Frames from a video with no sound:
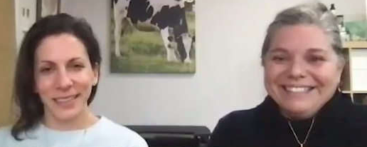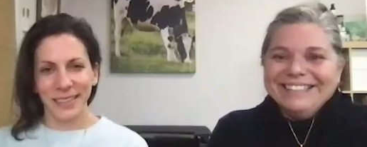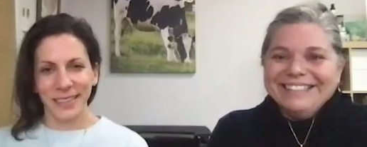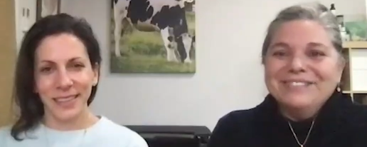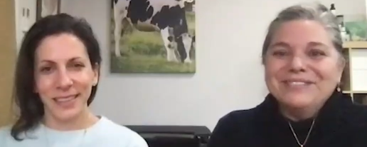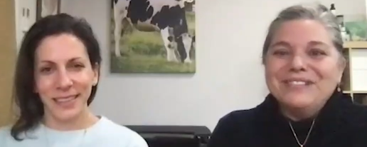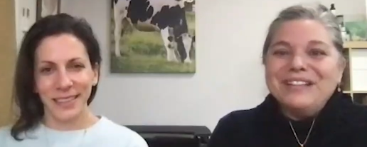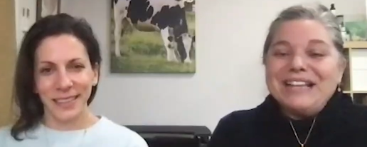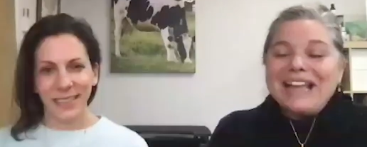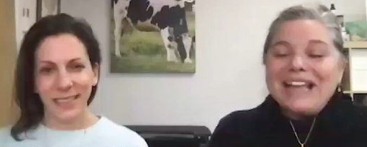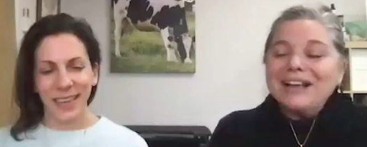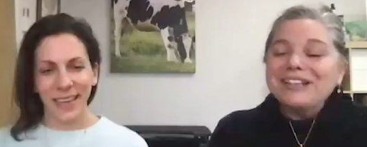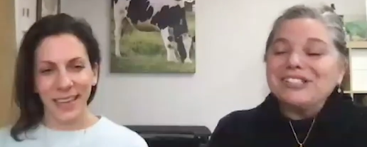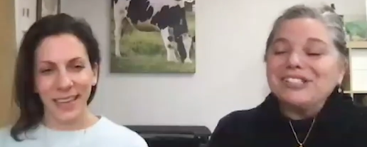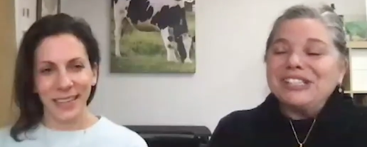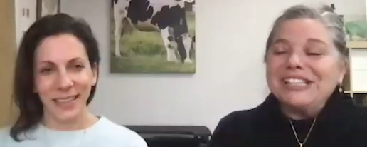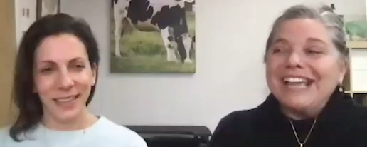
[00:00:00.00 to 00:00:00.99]
Speaker 1: We
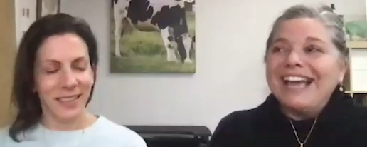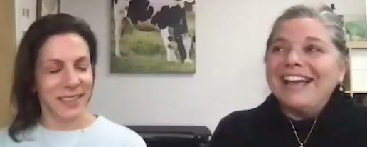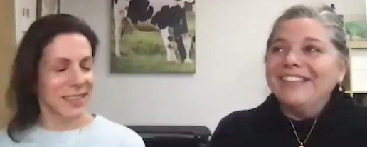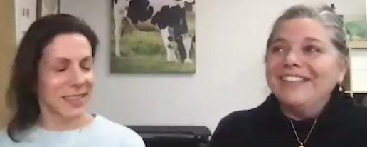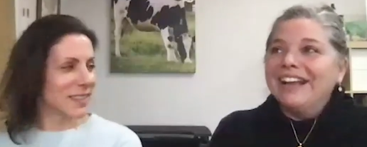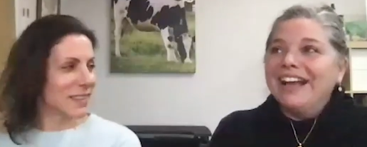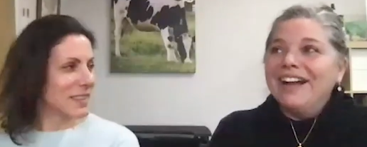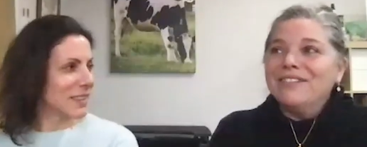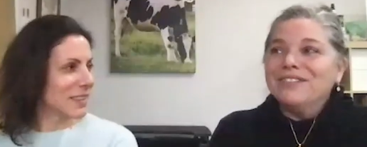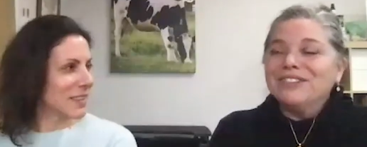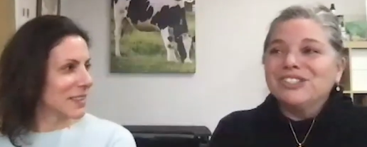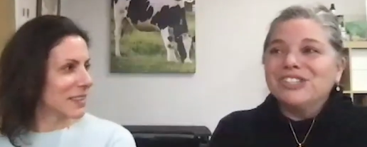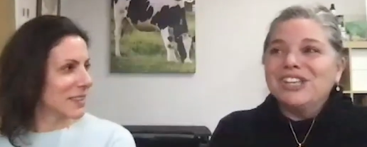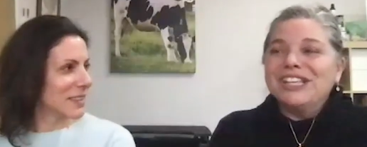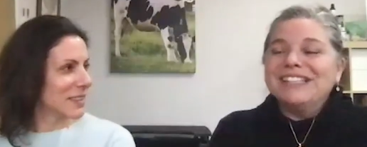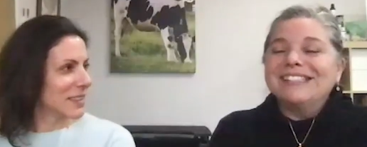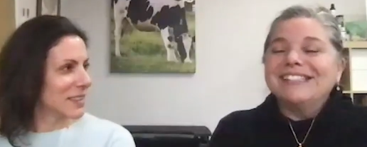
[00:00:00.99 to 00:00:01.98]
actually had that
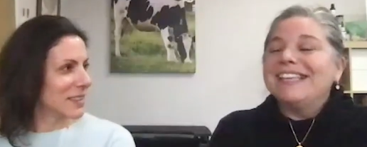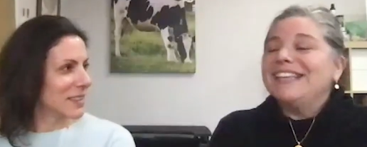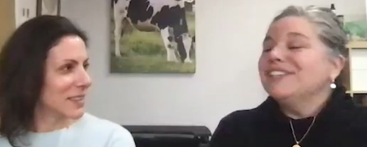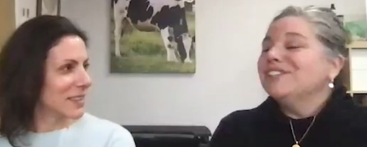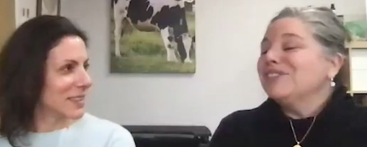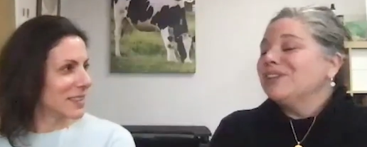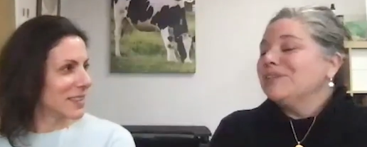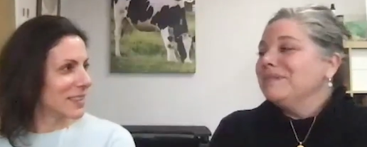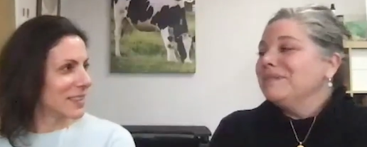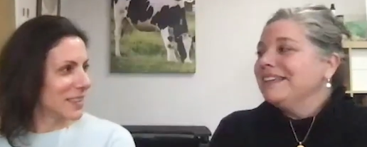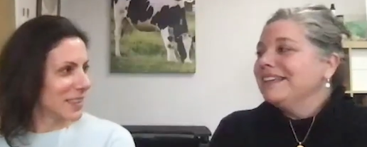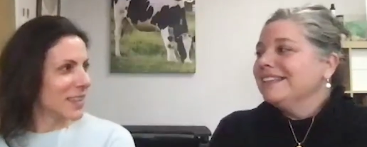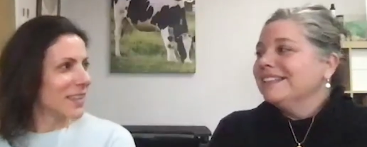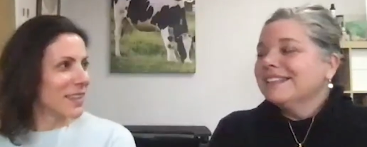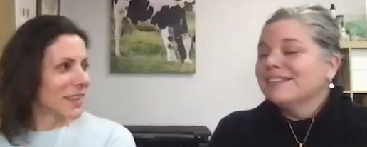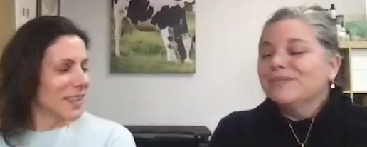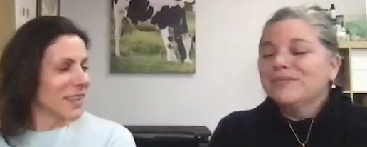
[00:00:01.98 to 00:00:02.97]
conversation
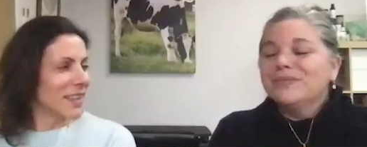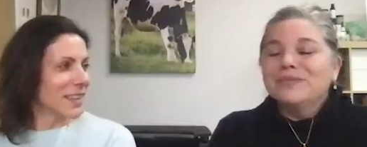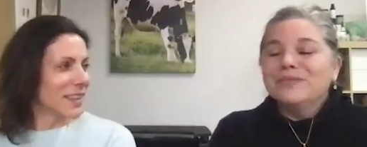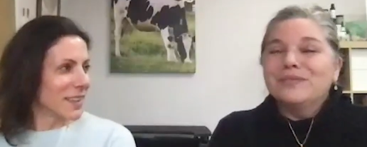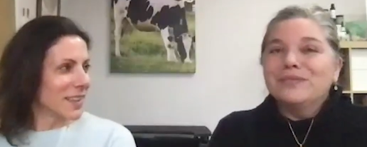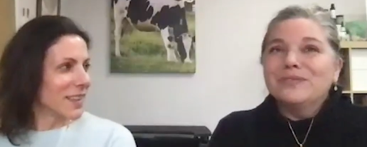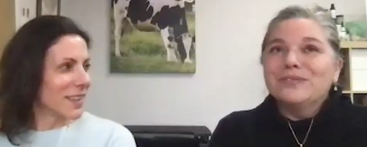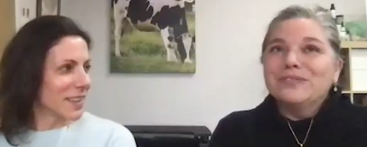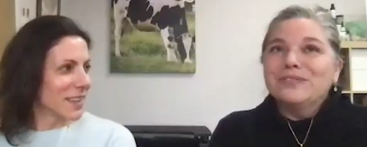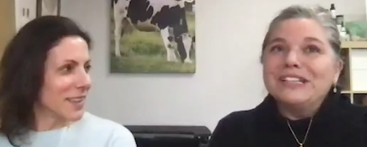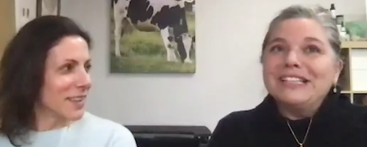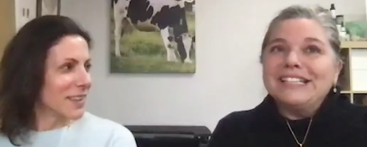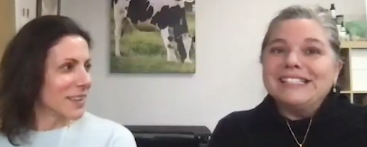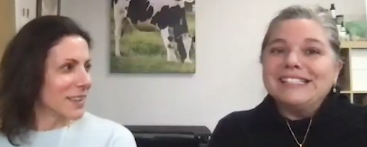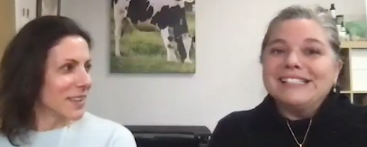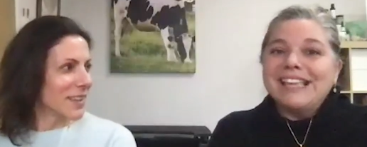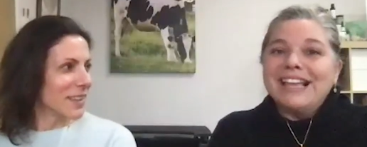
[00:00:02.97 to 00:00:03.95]
because really
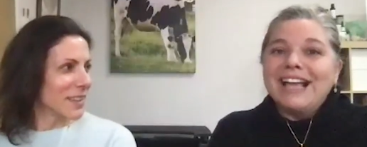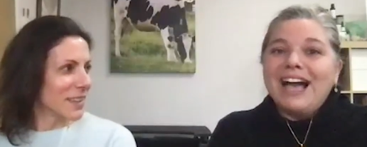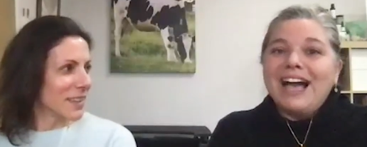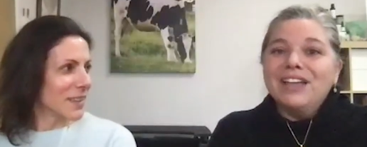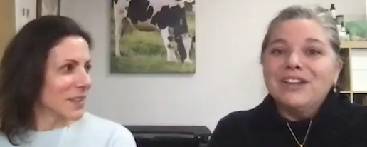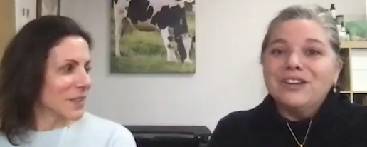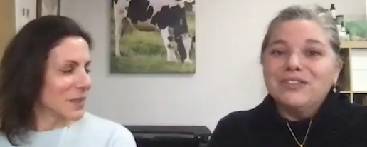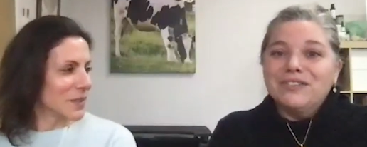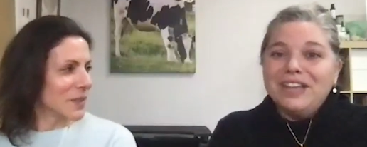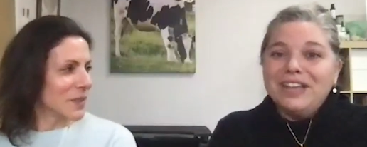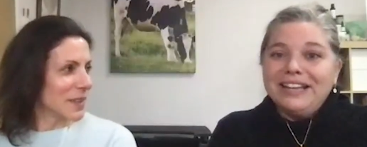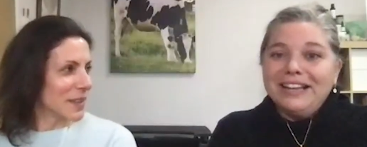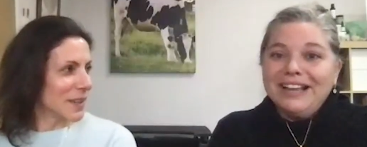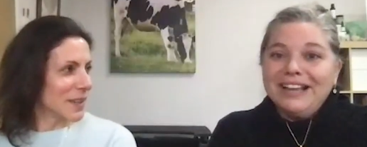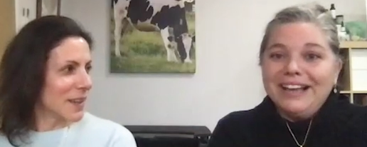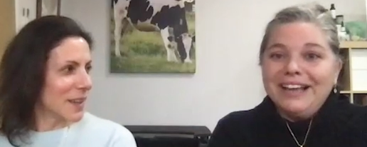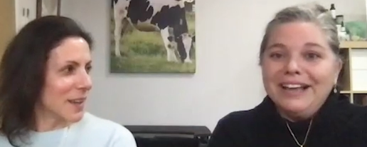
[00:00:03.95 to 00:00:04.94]
saying
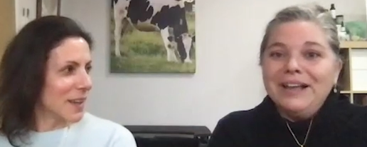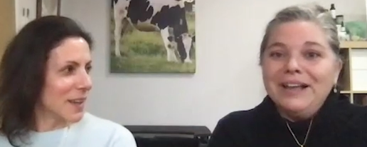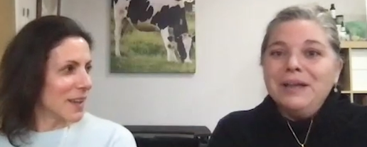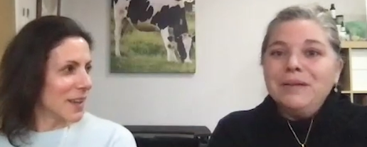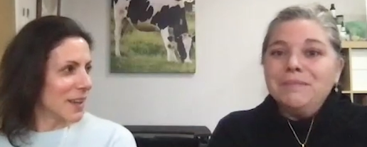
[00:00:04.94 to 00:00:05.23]
Ayurveda,